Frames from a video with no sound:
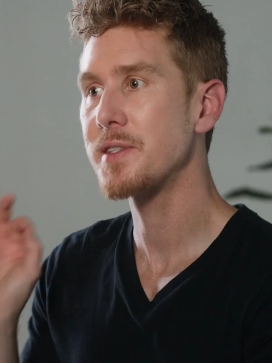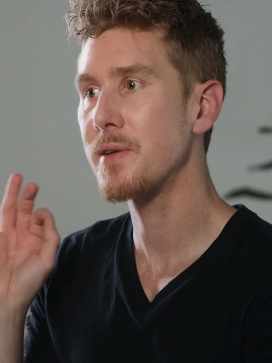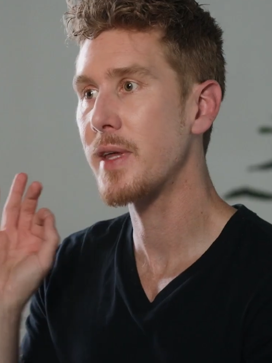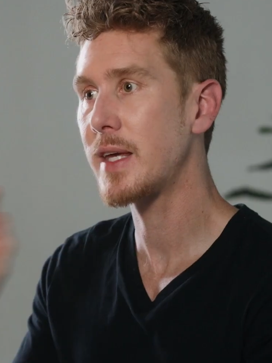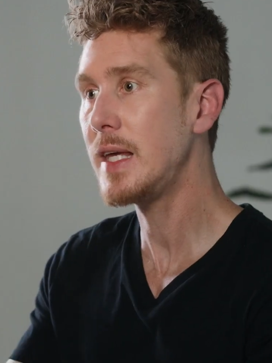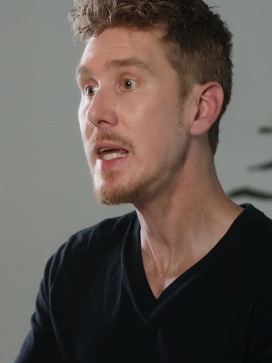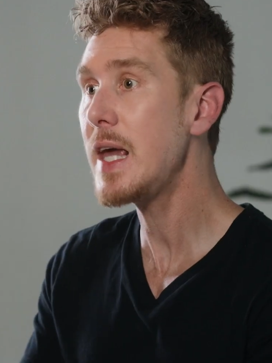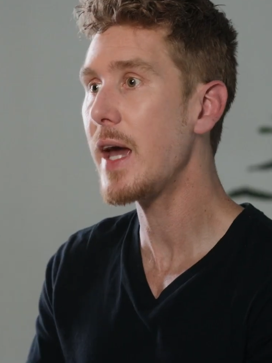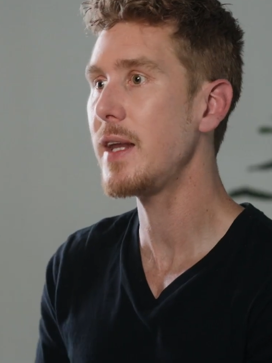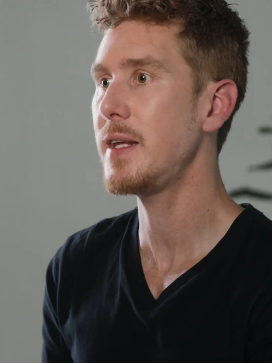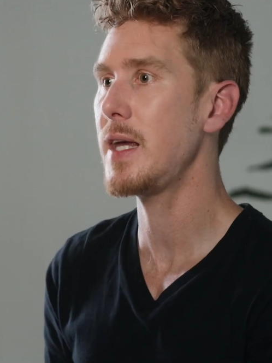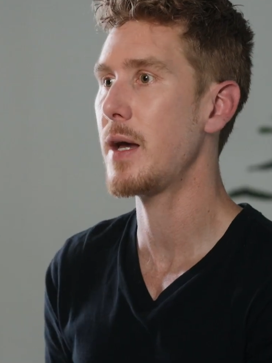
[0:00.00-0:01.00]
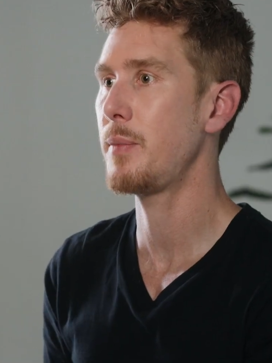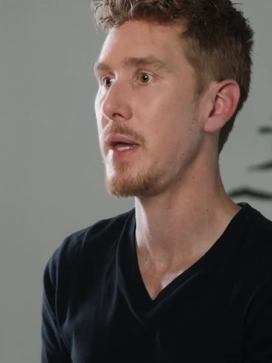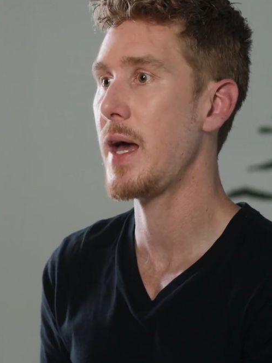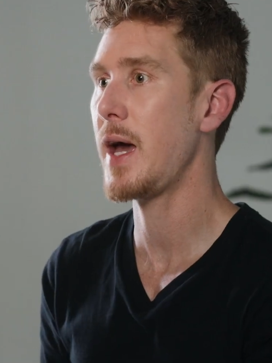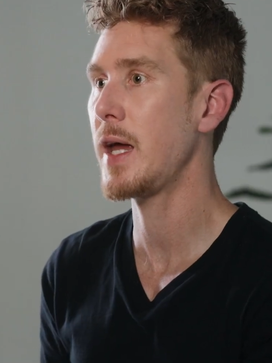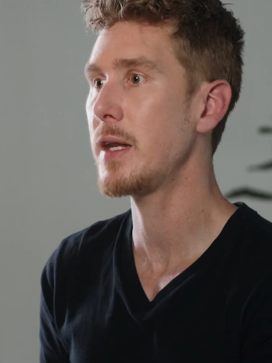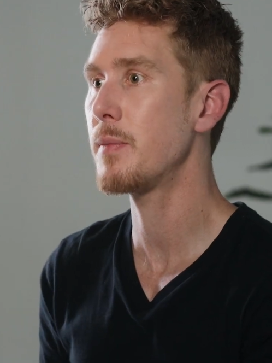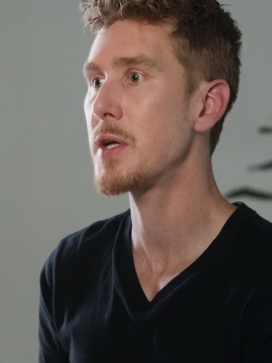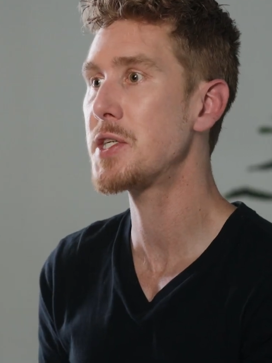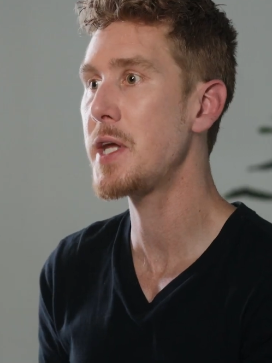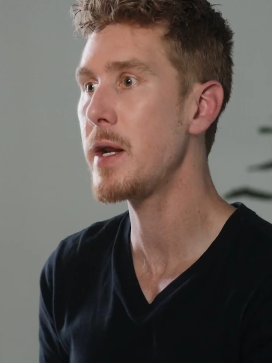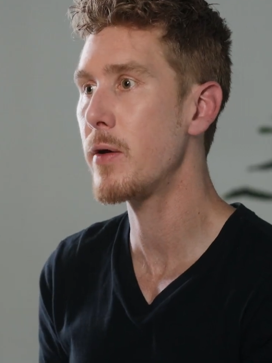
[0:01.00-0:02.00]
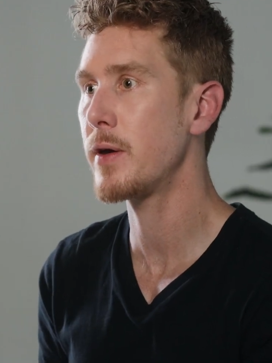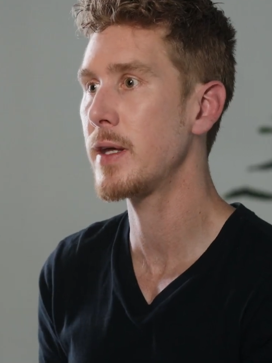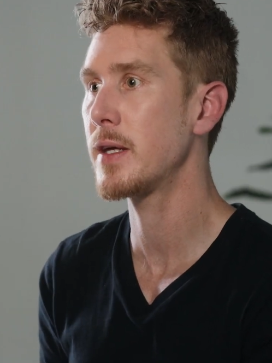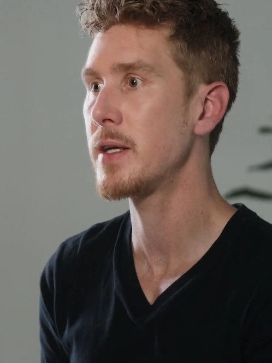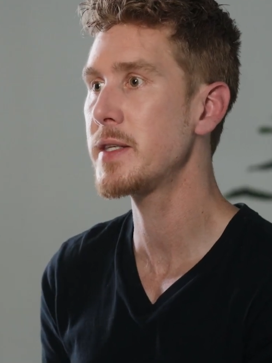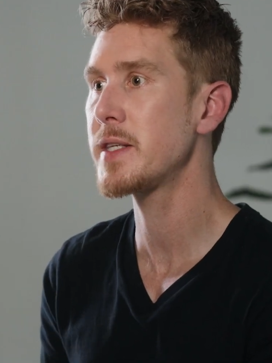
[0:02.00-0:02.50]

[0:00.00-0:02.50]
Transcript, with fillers: So the key idea behind machine learning